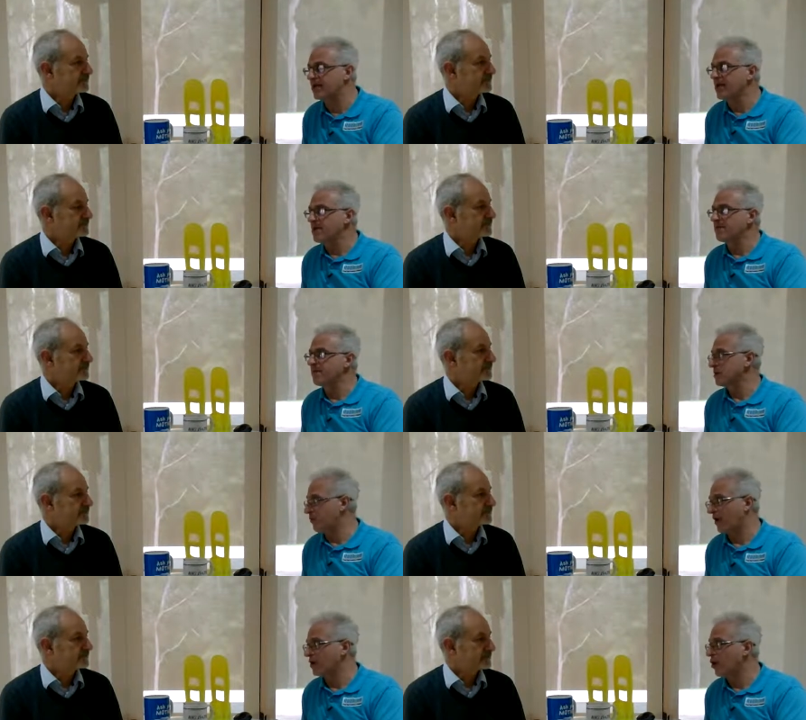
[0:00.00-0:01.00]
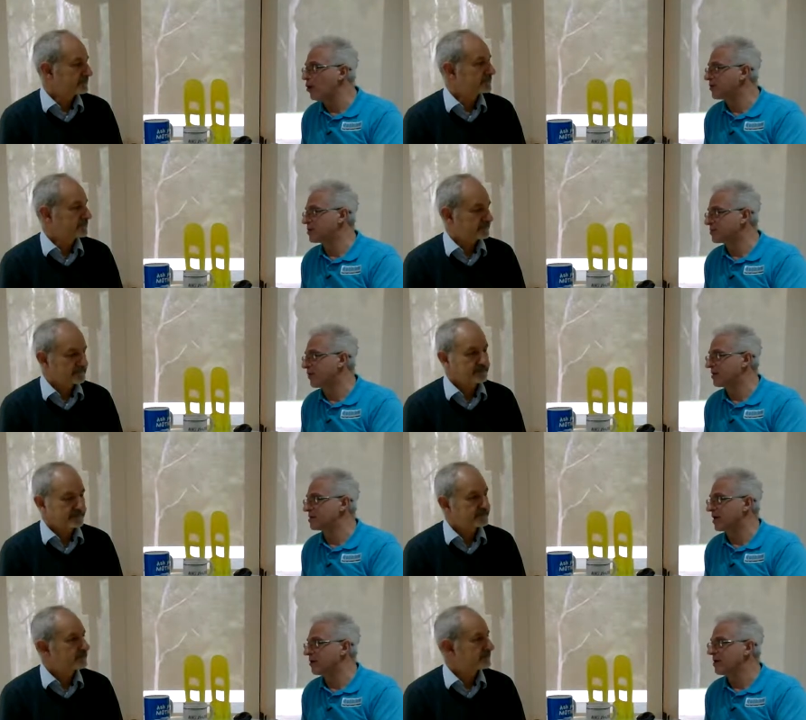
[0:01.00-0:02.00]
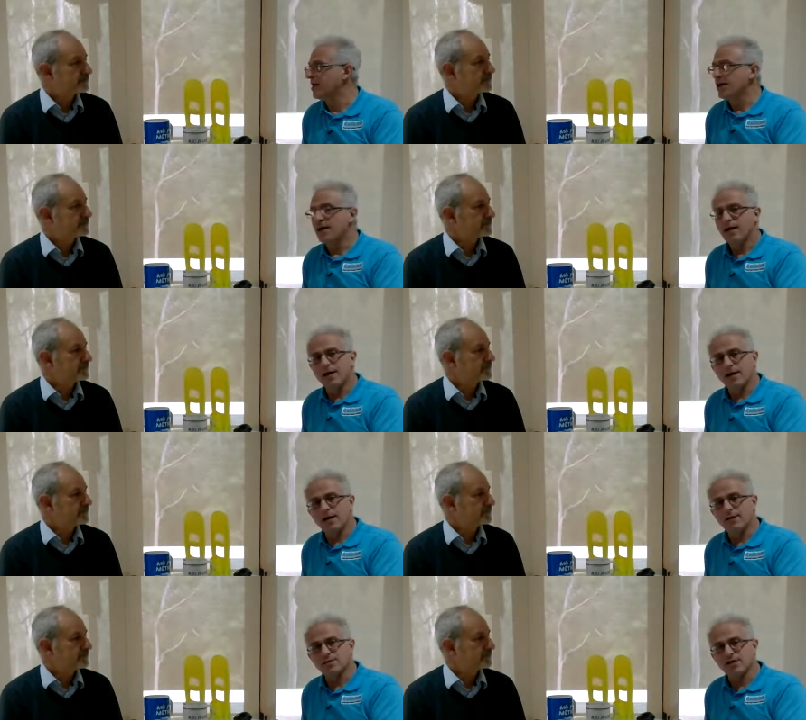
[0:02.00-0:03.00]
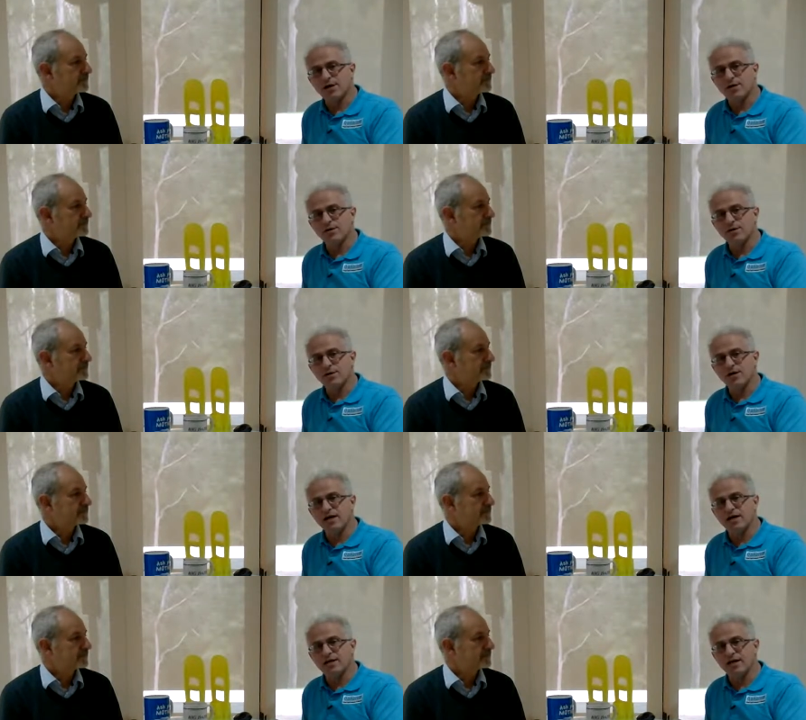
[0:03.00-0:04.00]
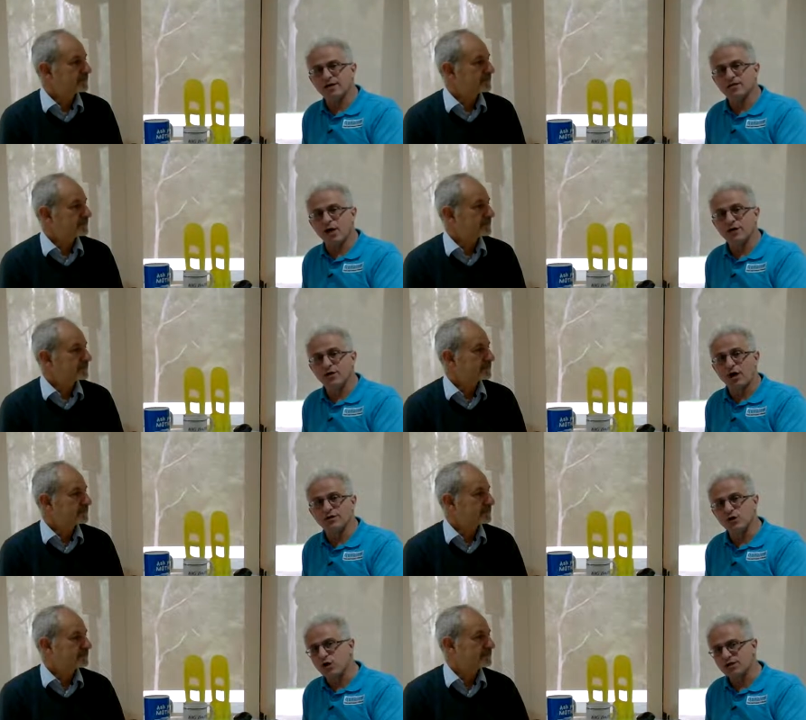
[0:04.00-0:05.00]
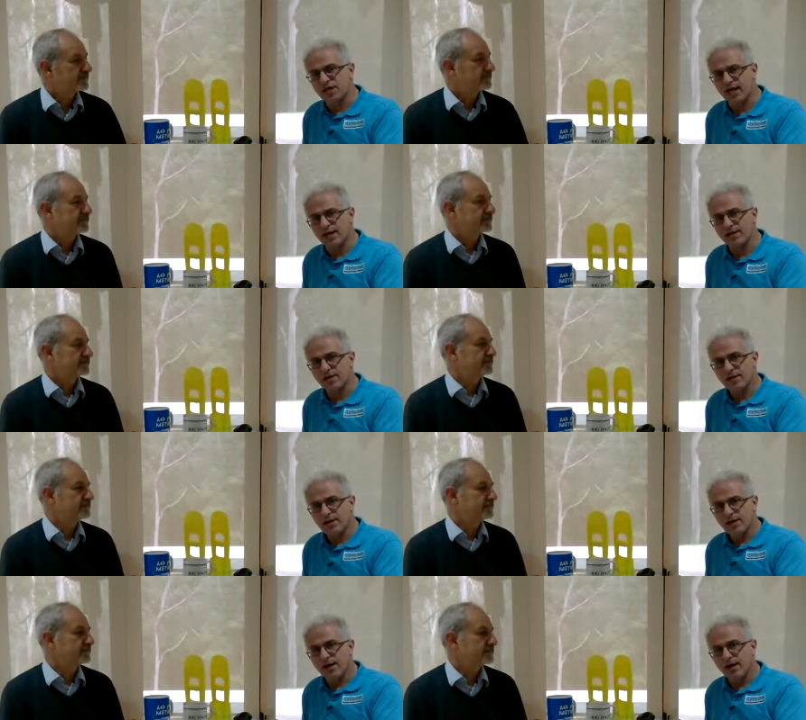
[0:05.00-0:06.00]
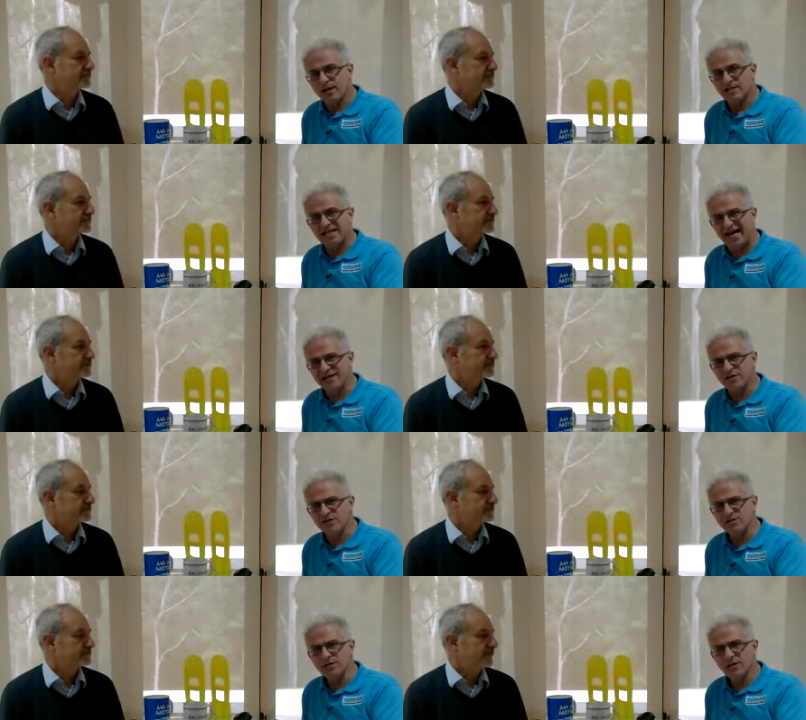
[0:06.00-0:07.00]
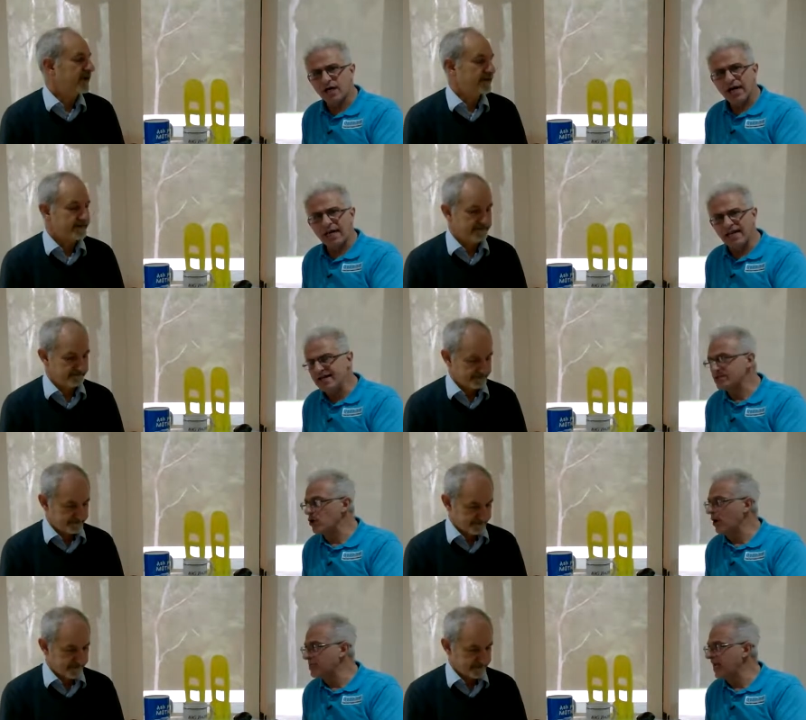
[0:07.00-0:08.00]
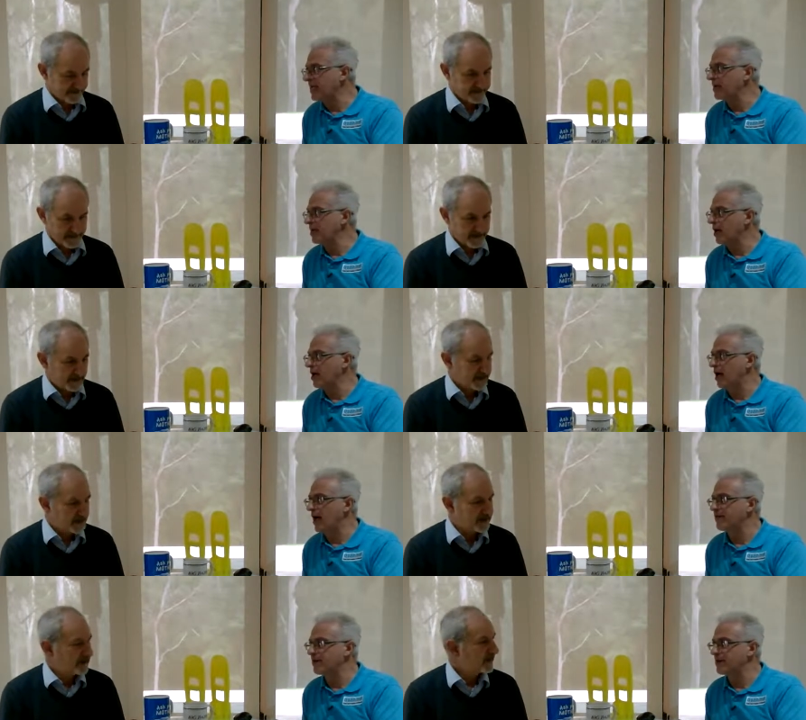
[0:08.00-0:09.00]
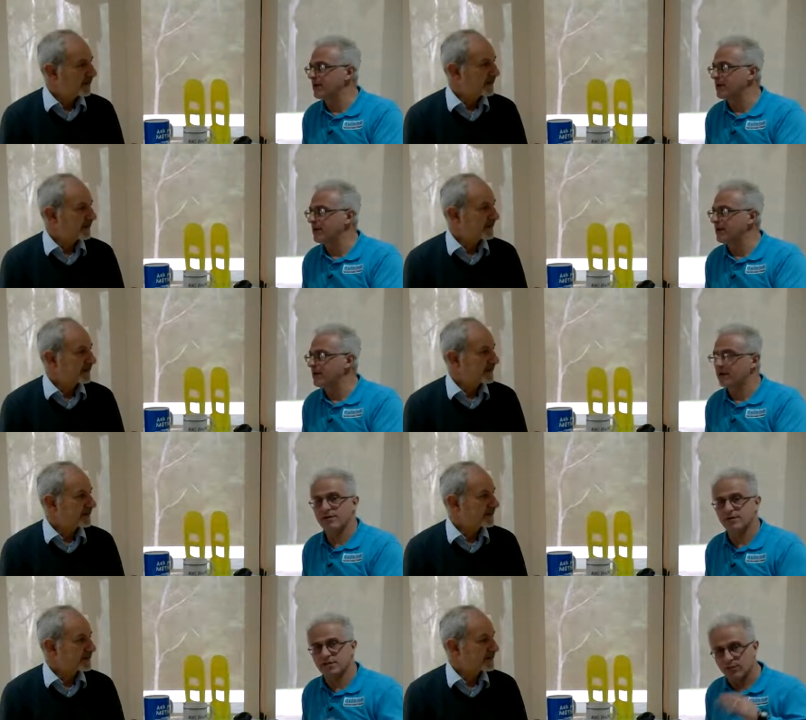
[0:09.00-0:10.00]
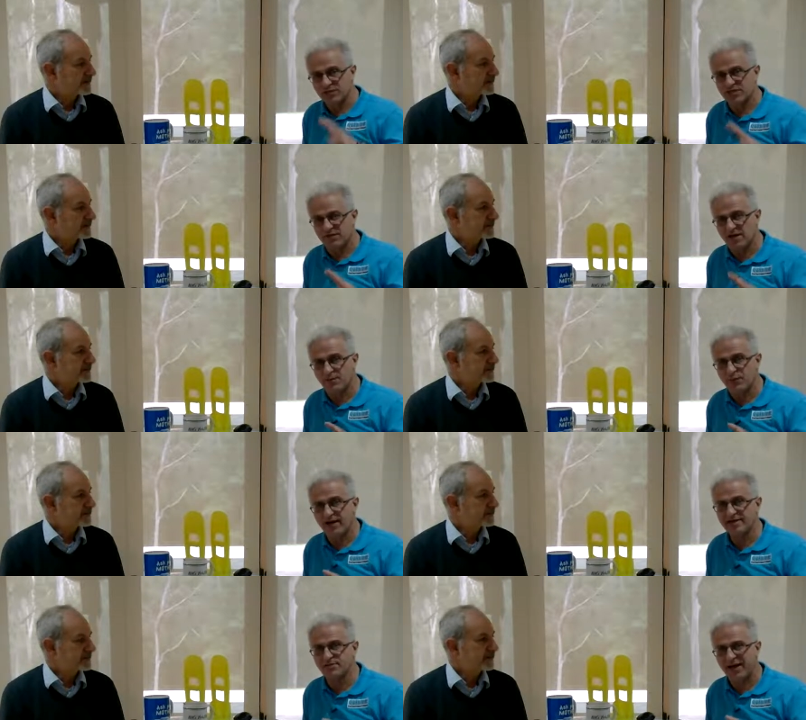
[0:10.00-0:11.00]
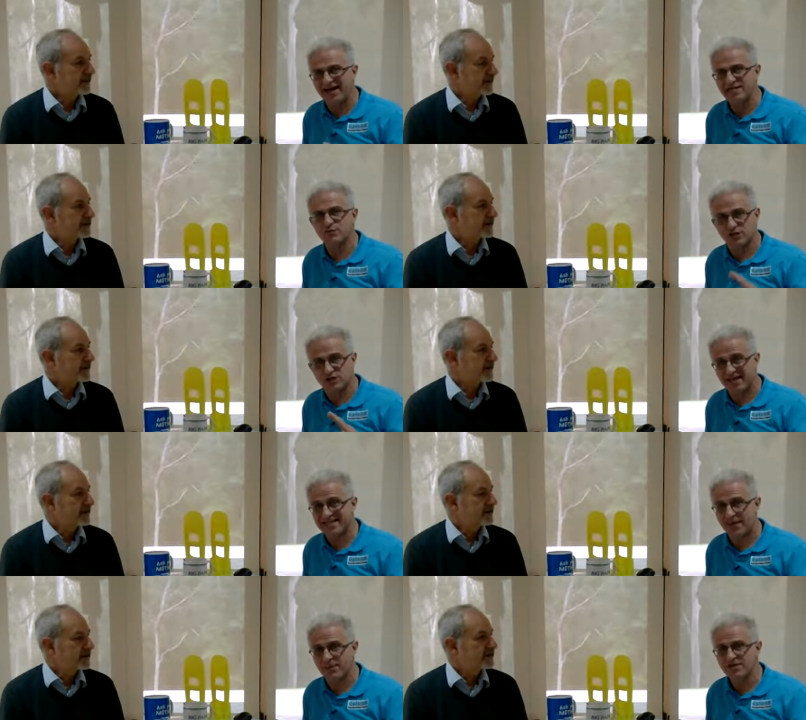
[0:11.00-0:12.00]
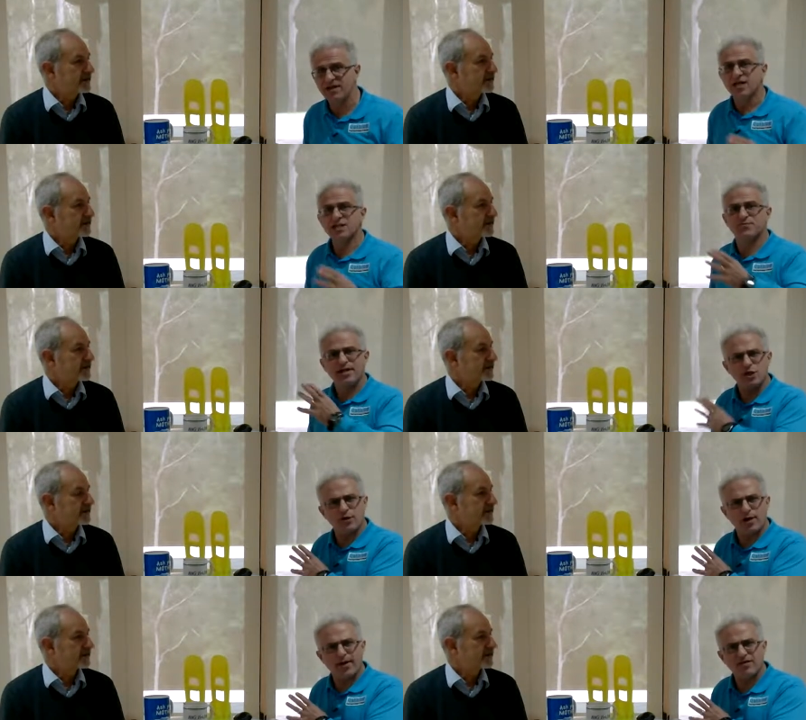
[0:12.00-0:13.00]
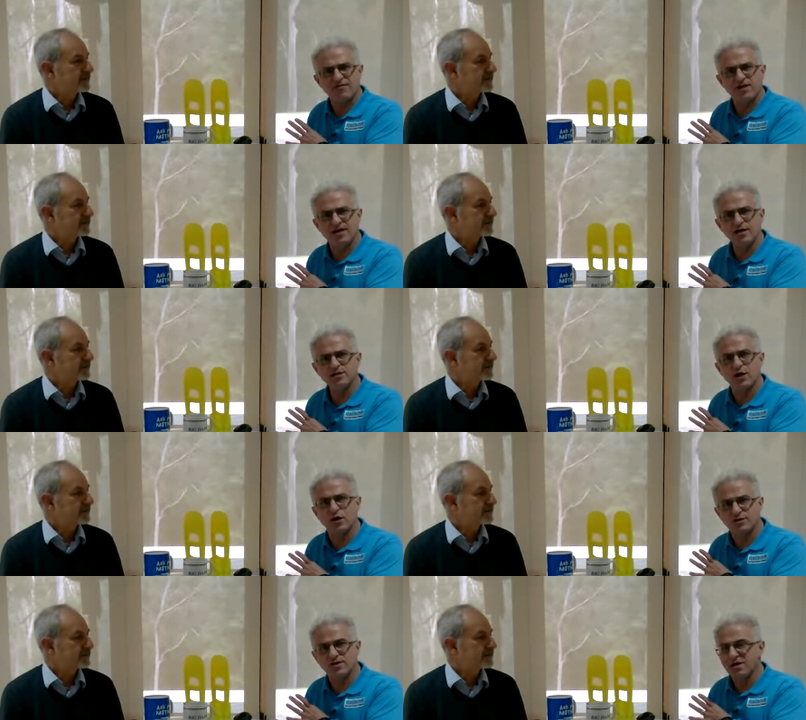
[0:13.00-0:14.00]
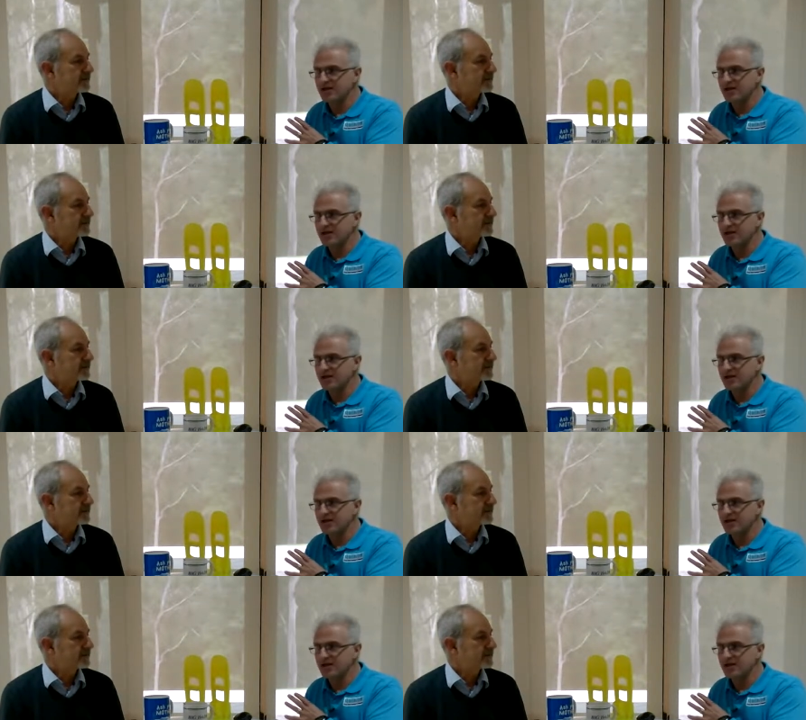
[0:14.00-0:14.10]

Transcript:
Speaker 1: I take the first protocol, which is prednisone. Um, so uh, yeah, so I, I, do not take uh, Targin yeah. unless I'm taking uh, having uh, some severe pain pains, which does happen, especially when I'm making videos. I,